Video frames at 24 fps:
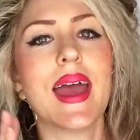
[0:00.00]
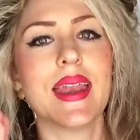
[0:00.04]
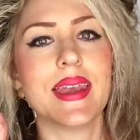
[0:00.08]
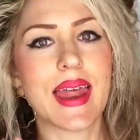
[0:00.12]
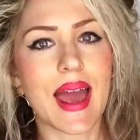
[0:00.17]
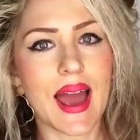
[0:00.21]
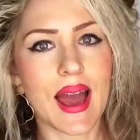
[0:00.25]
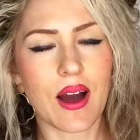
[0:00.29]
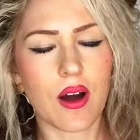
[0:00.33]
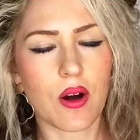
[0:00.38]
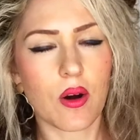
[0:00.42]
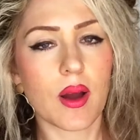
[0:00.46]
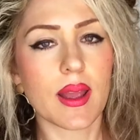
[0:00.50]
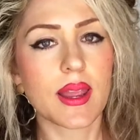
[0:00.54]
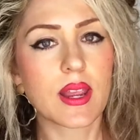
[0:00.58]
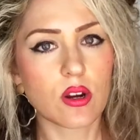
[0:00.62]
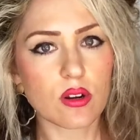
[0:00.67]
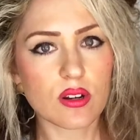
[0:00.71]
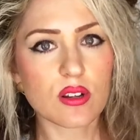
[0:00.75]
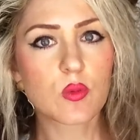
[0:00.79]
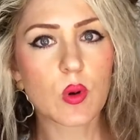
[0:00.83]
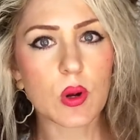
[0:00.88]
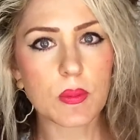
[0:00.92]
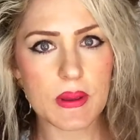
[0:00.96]
Now,
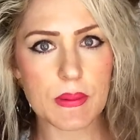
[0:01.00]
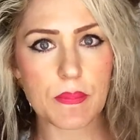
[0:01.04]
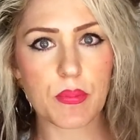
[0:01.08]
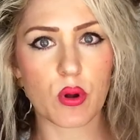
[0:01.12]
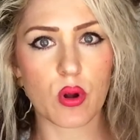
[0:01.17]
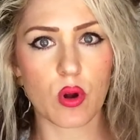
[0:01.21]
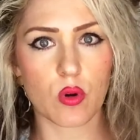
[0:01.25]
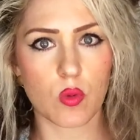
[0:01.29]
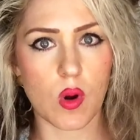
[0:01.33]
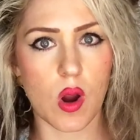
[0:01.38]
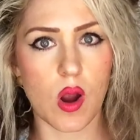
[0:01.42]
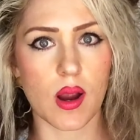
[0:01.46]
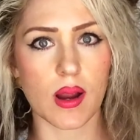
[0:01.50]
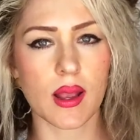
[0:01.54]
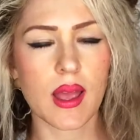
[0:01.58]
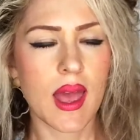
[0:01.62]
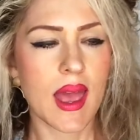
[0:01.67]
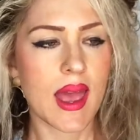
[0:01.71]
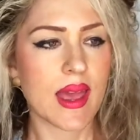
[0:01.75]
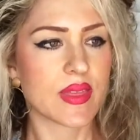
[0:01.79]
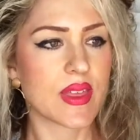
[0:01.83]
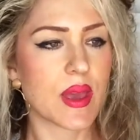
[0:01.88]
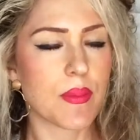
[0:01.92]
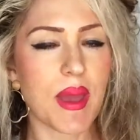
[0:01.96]
here's where people go wrong.
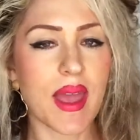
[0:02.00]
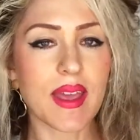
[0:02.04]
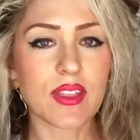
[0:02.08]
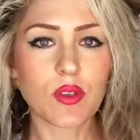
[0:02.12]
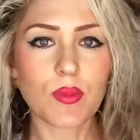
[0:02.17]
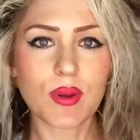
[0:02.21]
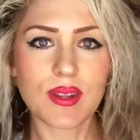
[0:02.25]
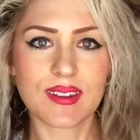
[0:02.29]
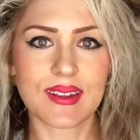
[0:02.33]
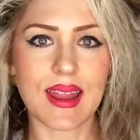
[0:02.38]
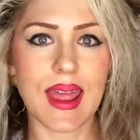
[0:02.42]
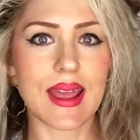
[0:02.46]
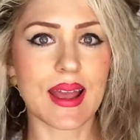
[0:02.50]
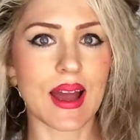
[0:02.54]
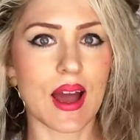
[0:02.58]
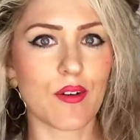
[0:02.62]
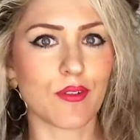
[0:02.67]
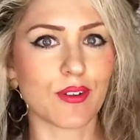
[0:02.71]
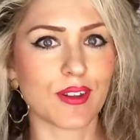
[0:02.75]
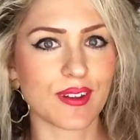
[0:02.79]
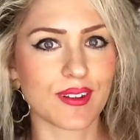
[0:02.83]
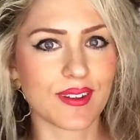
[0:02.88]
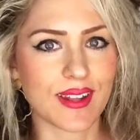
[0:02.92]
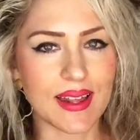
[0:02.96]
They make the mistake
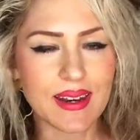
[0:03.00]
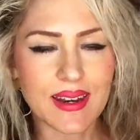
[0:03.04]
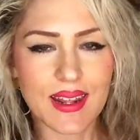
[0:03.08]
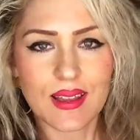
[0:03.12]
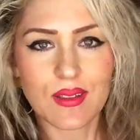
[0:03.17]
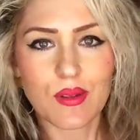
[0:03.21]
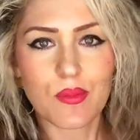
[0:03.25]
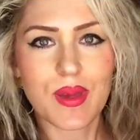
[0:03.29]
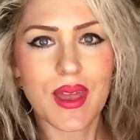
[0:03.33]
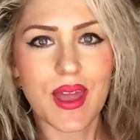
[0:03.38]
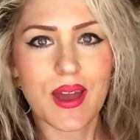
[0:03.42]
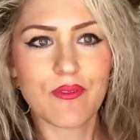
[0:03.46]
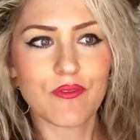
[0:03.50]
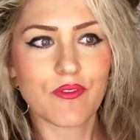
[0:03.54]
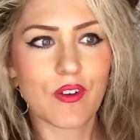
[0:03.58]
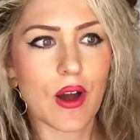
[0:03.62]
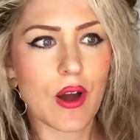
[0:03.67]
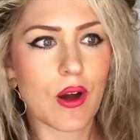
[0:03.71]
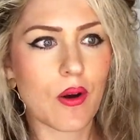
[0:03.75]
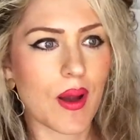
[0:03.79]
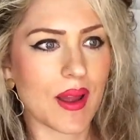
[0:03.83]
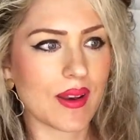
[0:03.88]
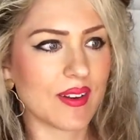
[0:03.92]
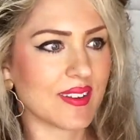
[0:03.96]
of sending them the
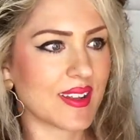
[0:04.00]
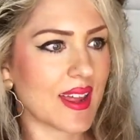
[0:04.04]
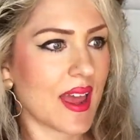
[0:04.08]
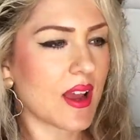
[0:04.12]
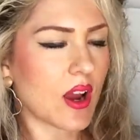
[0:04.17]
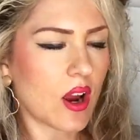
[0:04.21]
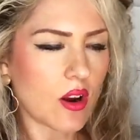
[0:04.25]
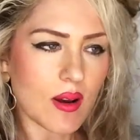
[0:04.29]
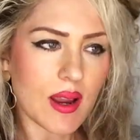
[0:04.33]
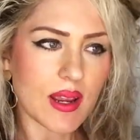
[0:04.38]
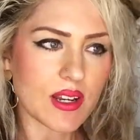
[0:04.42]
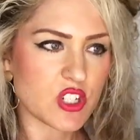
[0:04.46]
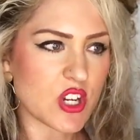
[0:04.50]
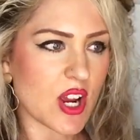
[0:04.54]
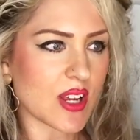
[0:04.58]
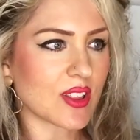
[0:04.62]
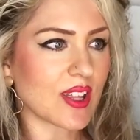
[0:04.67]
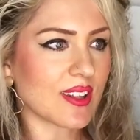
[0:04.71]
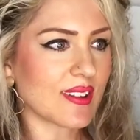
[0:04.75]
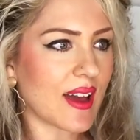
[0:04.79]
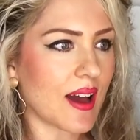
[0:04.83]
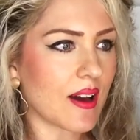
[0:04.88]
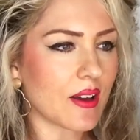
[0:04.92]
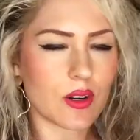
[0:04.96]
info and say, all right, check
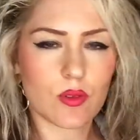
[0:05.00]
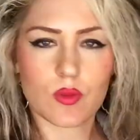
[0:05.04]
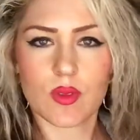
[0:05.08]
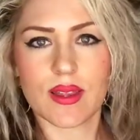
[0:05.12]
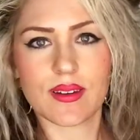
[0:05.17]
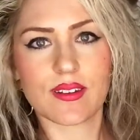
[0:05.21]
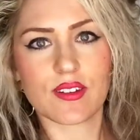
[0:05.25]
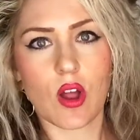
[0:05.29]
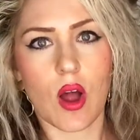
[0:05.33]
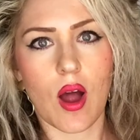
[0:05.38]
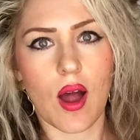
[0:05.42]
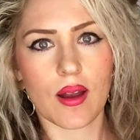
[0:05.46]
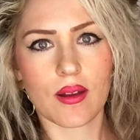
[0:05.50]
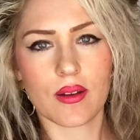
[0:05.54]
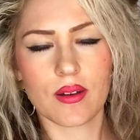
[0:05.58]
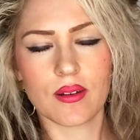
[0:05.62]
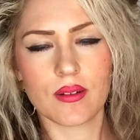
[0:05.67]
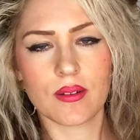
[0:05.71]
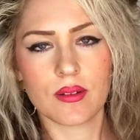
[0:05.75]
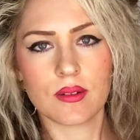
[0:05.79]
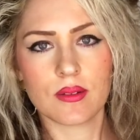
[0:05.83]
this out and let's talk.